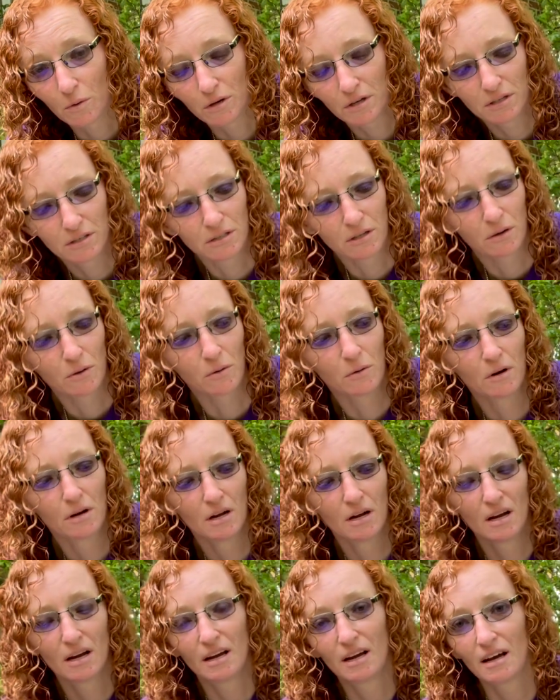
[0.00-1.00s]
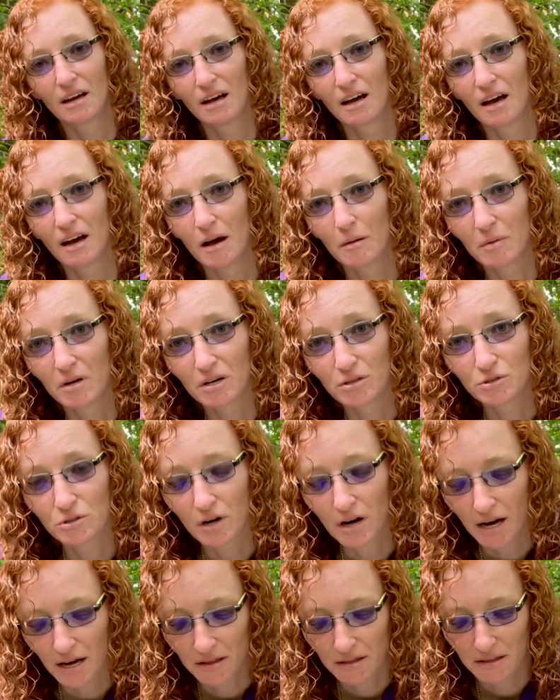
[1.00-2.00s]
So I'm gonna
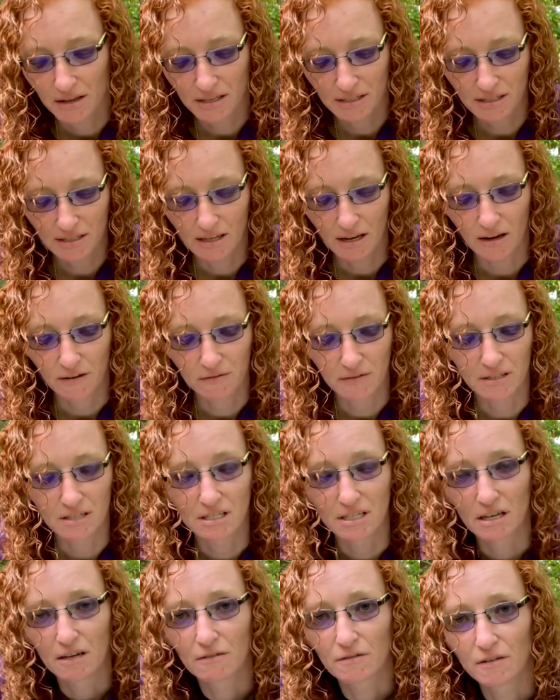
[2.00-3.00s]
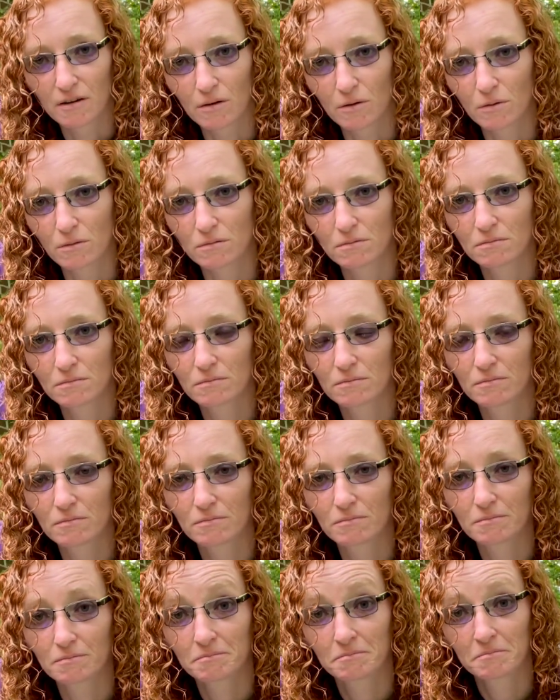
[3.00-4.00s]
try this stuff and see if it'll
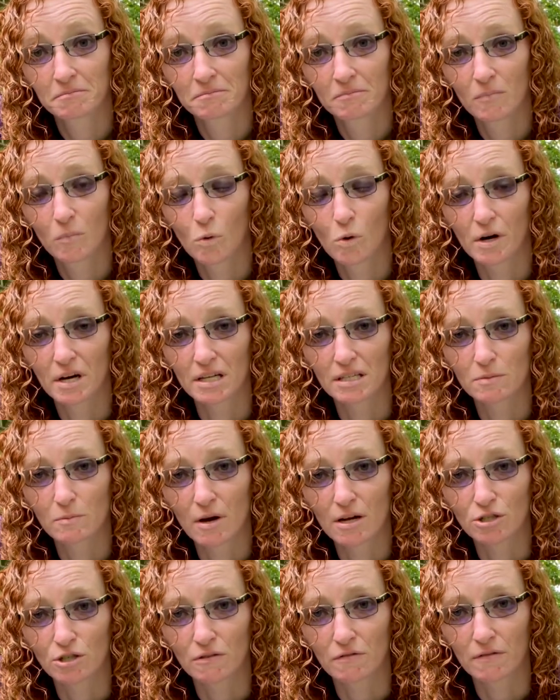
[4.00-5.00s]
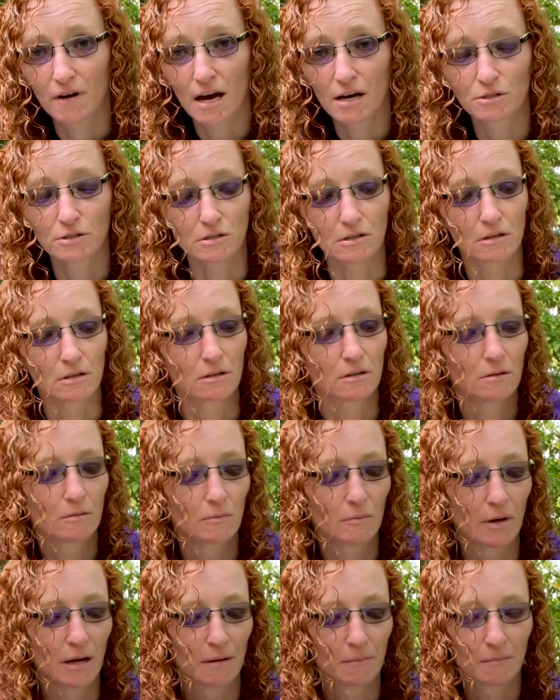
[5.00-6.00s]
work its magic faster,
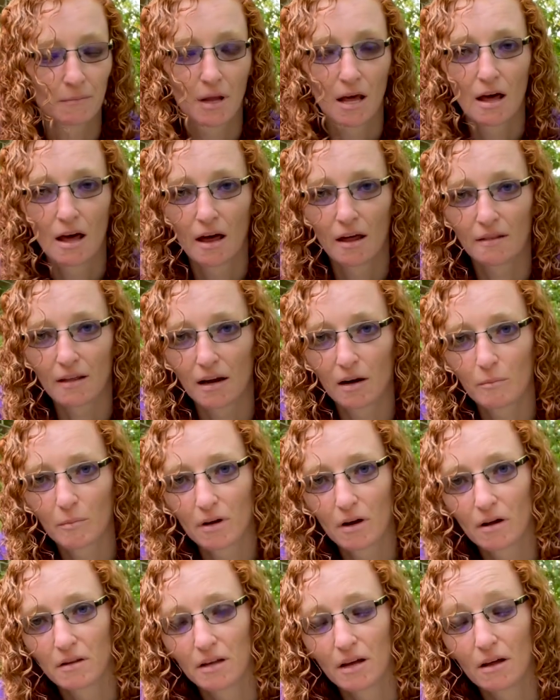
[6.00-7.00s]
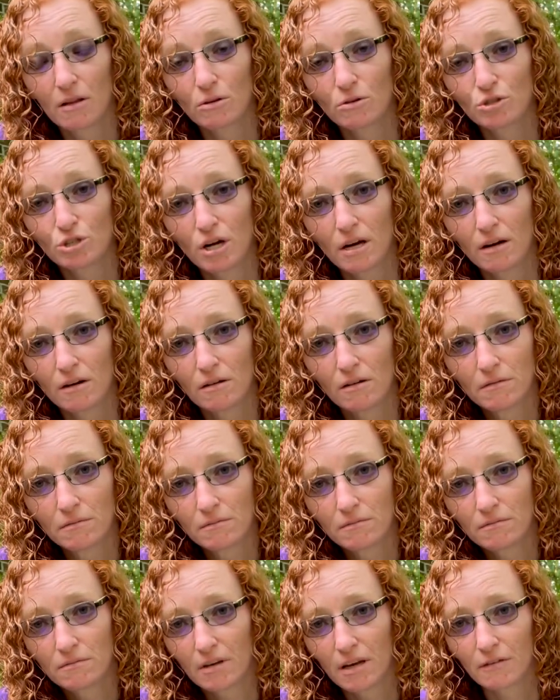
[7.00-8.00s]
but that'll be on the other channel
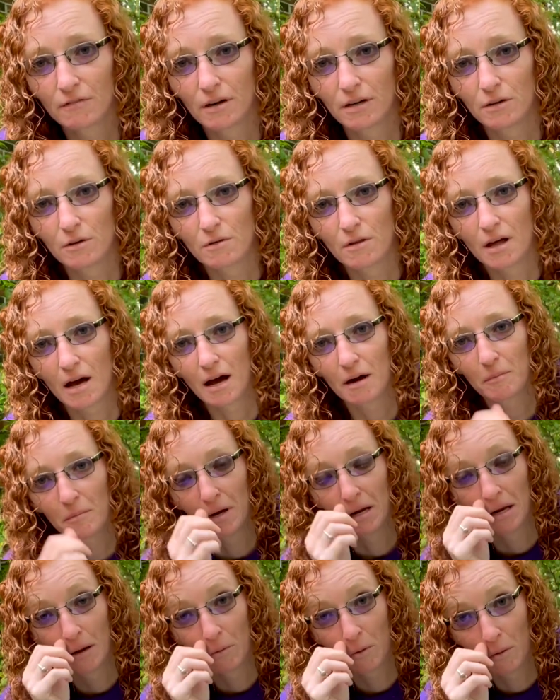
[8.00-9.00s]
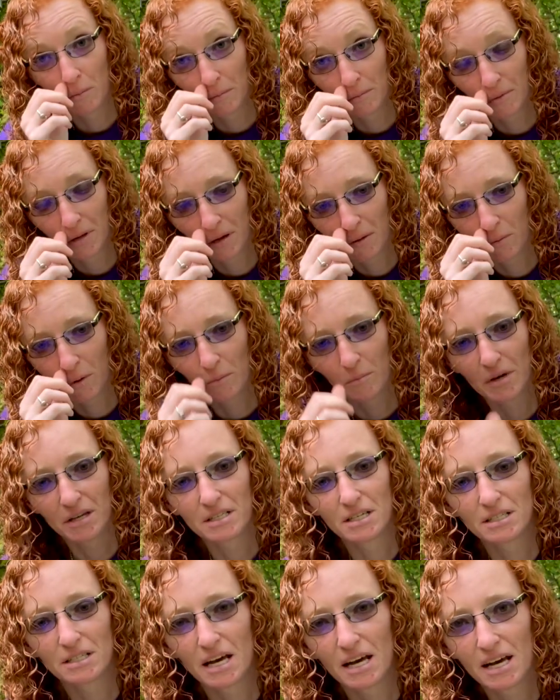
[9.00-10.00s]
if I do that, but it won't be
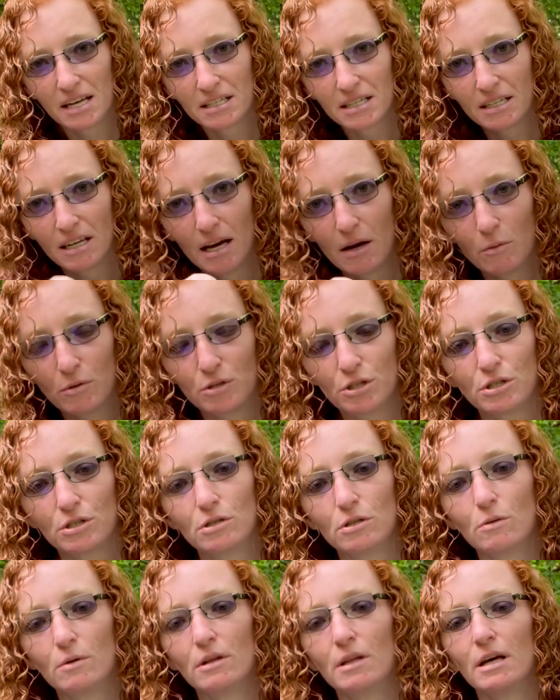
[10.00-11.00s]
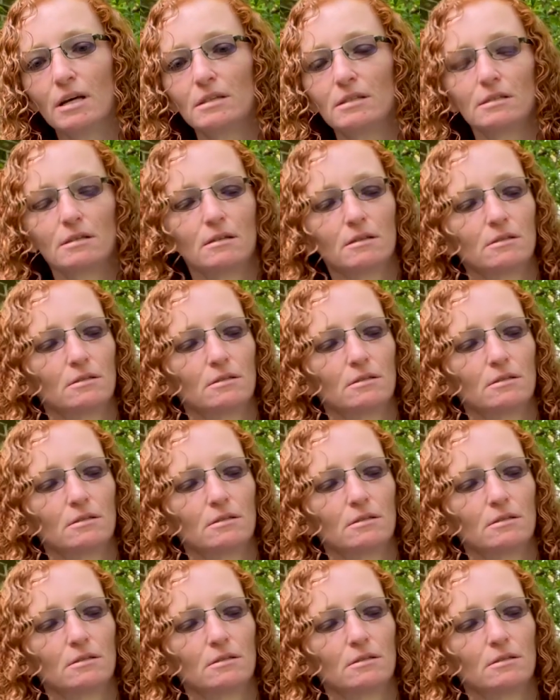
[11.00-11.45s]
today. Today we're just doing this.